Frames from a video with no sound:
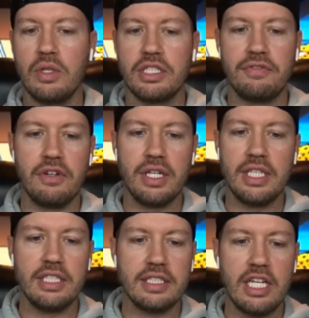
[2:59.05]
Which, if you're in
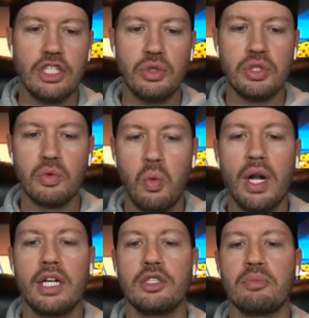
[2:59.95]
these states, you should
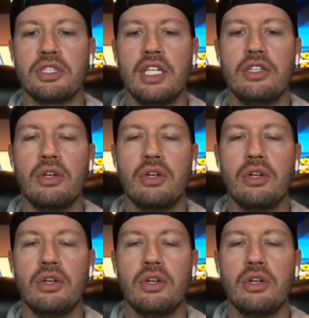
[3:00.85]
100%